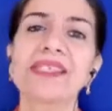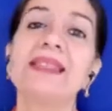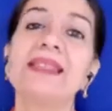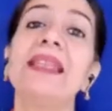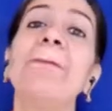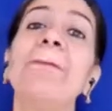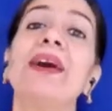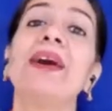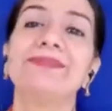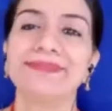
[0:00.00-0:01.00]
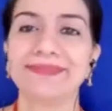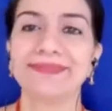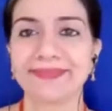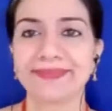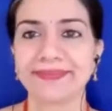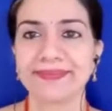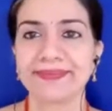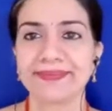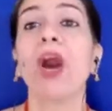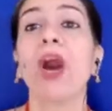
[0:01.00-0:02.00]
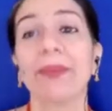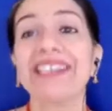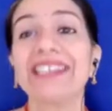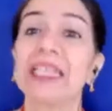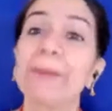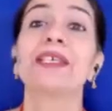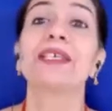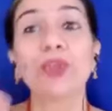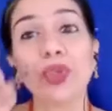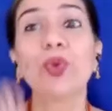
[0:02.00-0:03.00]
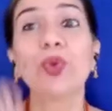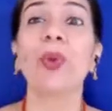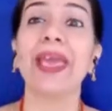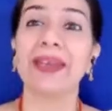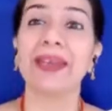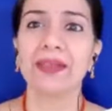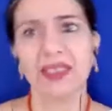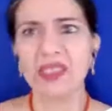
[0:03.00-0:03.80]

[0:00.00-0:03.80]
slipper. Now, how many slippers do you wear?